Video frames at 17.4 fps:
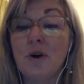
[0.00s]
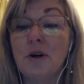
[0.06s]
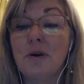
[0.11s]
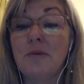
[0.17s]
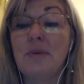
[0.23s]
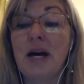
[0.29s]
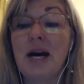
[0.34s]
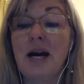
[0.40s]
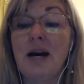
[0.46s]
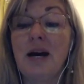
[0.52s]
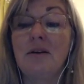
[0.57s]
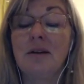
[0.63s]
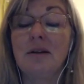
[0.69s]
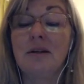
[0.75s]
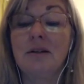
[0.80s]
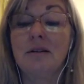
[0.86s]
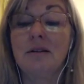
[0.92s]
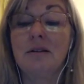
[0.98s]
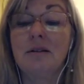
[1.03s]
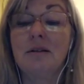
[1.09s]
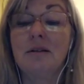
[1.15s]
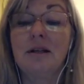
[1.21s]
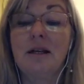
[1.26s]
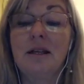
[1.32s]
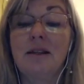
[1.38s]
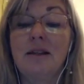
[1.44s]
empowered
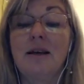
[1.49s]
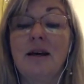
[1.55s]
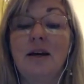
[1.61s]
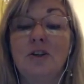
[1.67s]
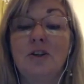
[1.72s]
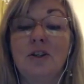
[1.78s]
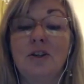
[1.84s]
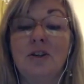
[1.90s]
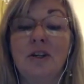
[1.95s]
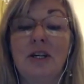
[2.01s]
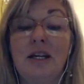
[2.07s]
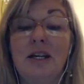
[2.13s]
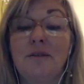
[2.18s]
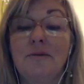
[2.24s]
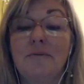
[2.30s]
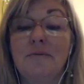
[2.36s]
in that journey.